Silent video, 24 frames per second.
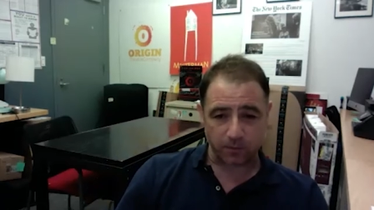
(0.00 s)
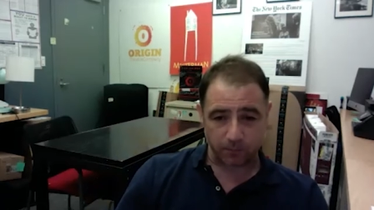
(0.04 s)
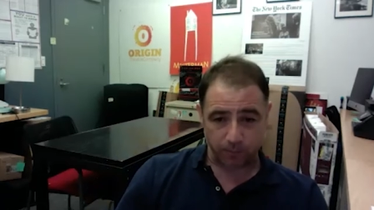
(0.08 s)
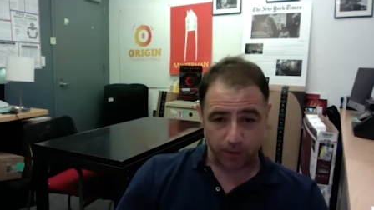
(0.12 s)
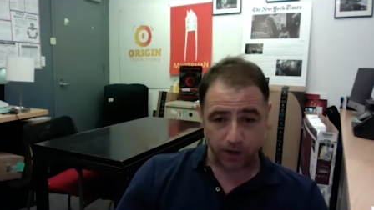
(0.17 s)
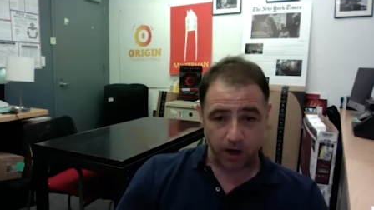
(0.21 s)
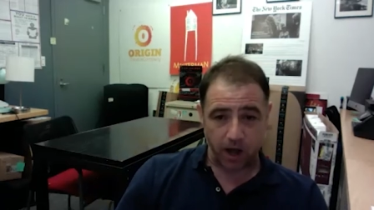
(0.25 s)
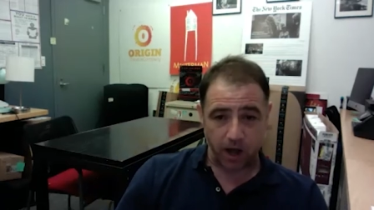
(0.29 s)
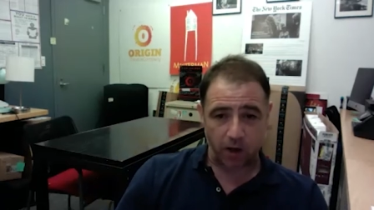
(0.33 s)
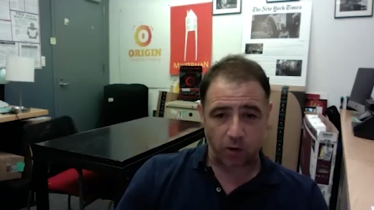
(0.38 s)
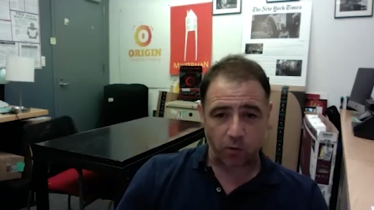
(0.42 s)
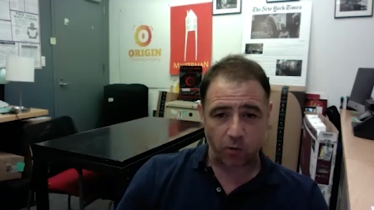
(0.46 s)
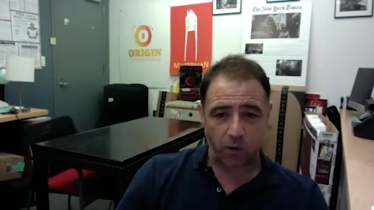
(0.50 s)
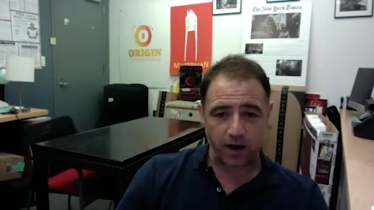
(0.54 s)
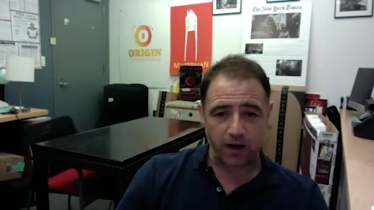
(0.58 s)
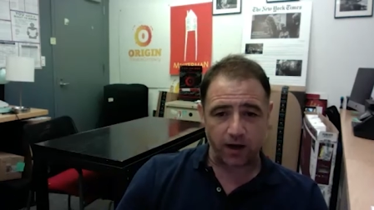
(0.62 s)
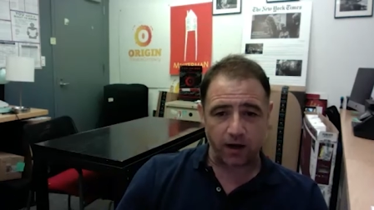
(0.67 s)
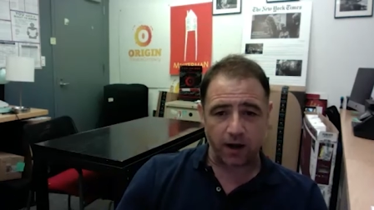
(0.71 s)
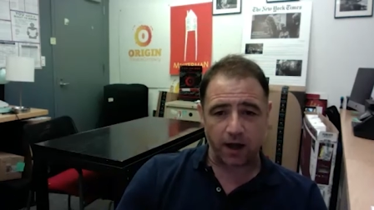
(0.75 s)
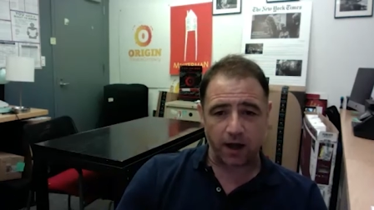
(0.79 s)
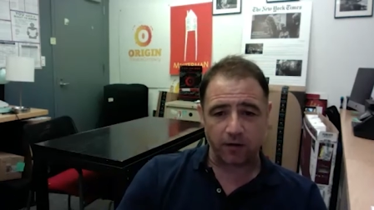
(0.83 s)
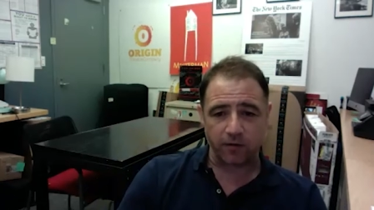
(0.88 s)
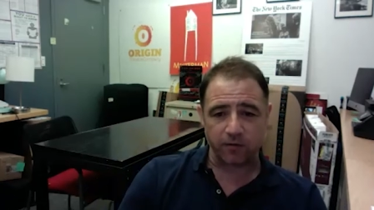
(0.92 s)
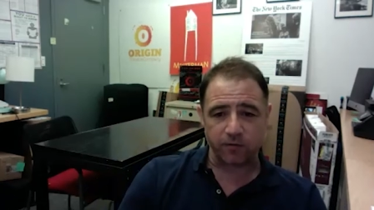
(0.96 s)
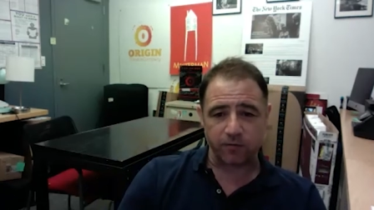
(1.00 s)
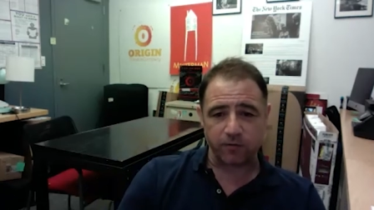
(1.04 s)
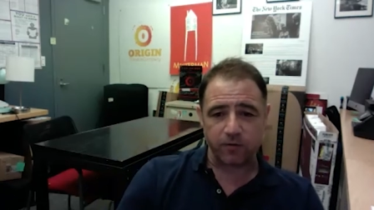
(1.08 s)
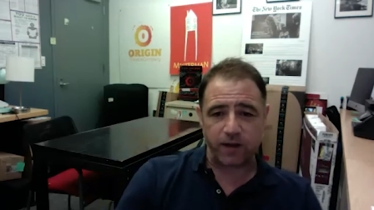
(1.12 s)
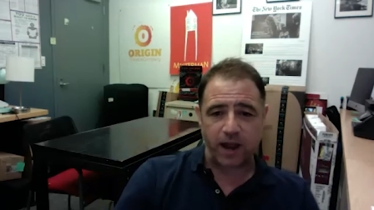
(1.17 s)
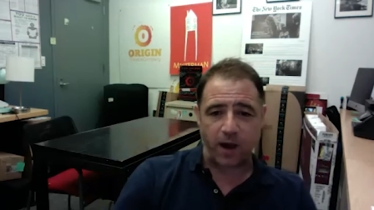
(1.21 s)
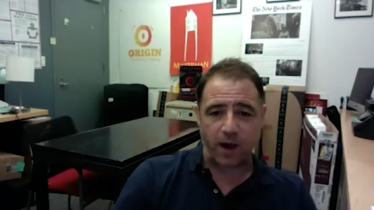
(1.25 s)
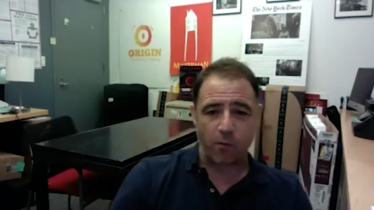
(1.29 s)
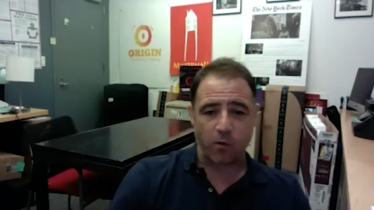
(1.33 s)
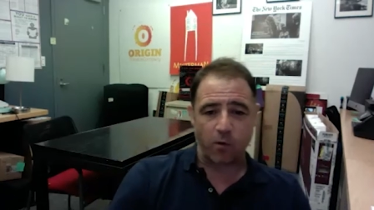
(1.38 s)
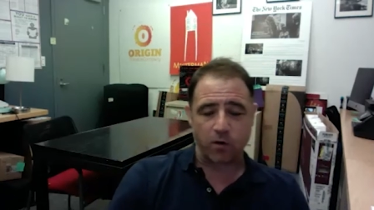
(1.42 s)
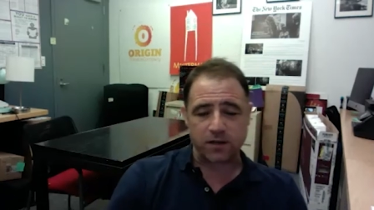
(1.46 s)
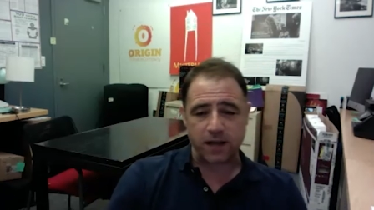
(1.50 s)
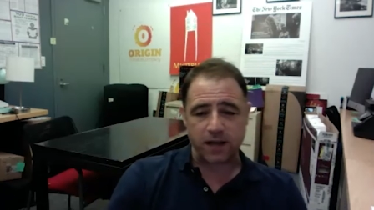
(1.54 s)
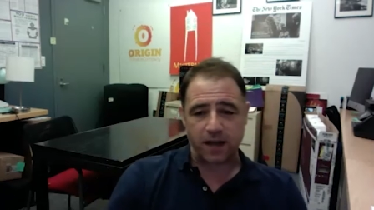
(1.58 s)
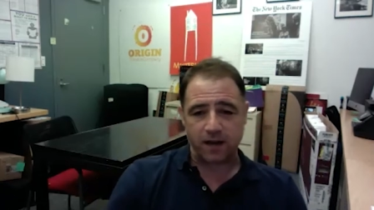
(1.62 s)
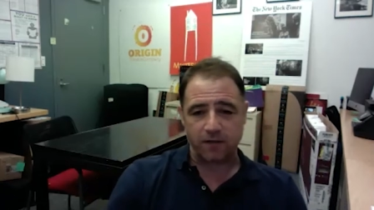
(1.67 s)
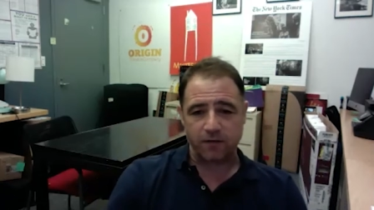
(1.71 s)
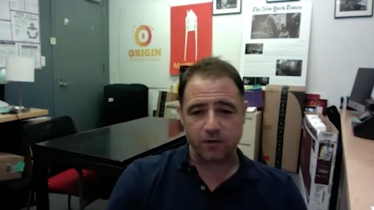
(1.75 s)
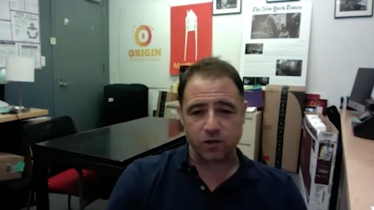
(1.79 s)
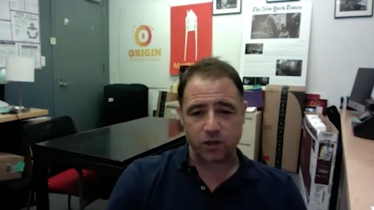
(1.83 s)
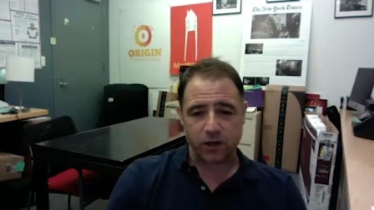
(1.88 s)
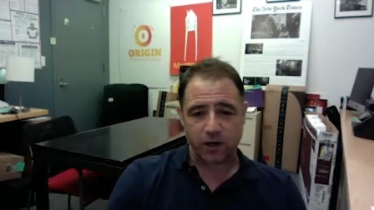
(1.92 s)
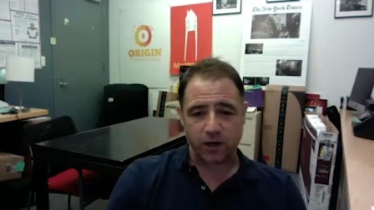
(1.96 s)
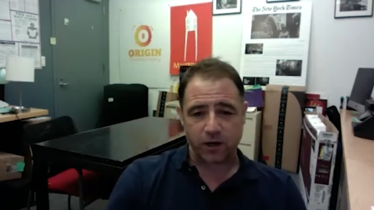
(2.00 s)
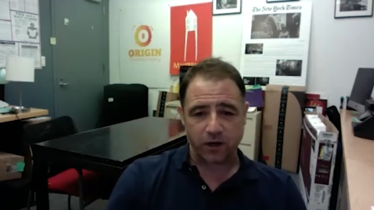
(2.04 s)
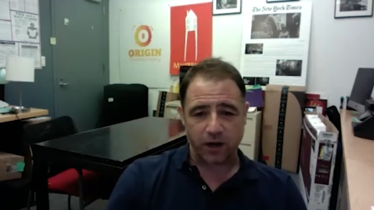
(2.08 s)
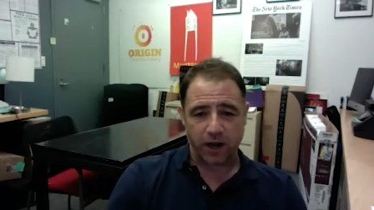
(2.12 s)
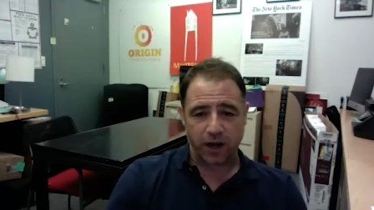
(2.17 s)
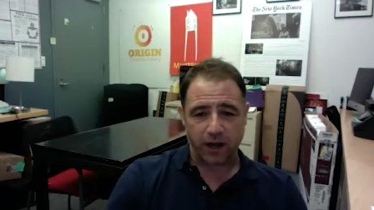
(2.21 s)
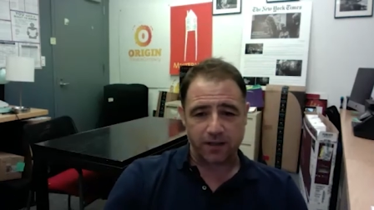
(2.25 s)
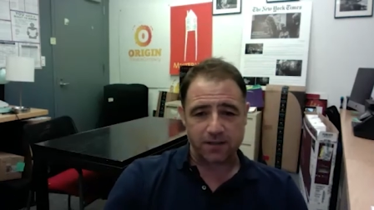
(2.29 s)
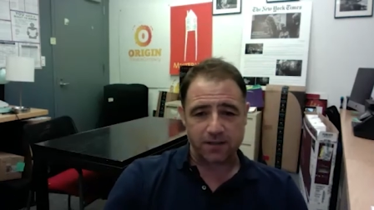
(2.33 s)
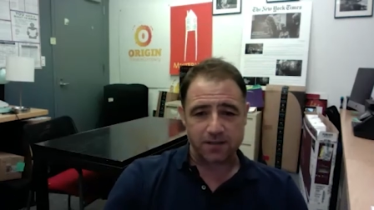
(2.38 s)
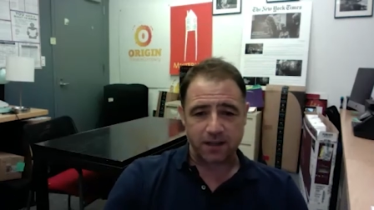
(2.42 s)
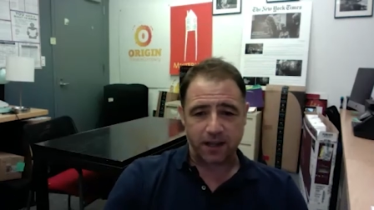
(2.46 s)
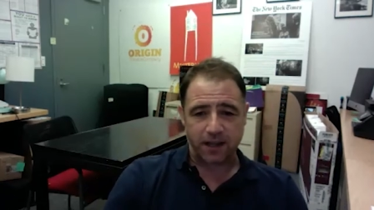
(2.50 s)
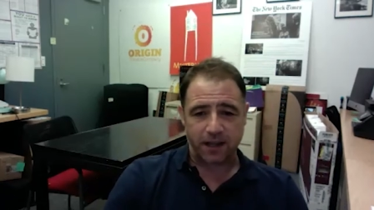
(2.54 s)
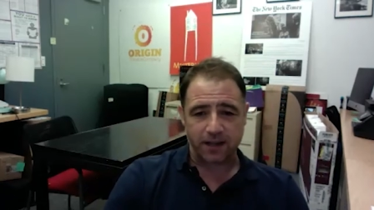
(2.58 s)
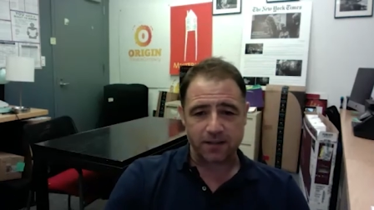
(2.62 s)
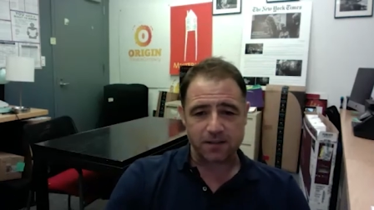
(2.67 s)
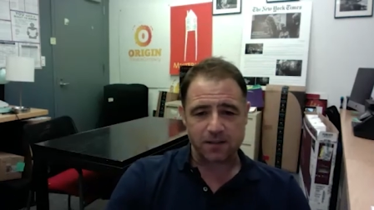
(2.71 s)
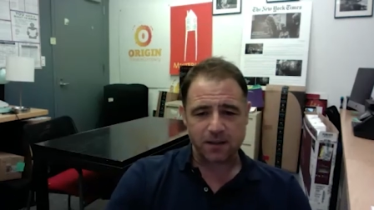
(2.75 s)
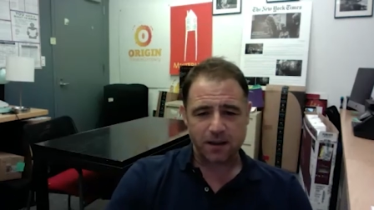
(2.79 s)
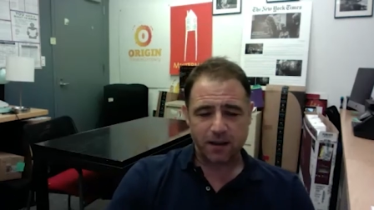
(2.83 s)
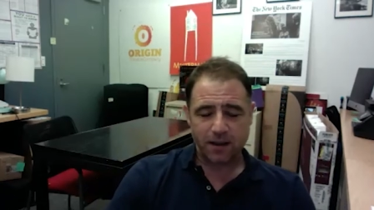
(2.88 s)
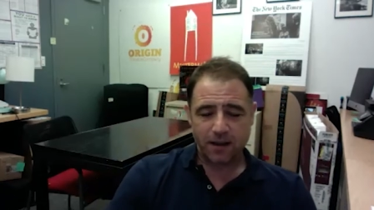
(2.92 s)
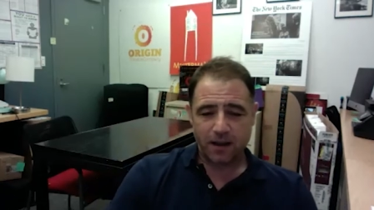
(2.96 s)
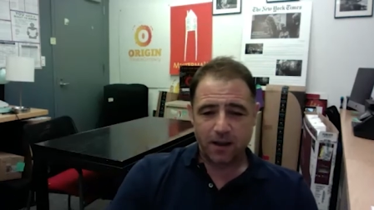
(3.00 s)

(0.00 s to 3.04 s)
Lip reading: been on quite a lot of network television here in the United States.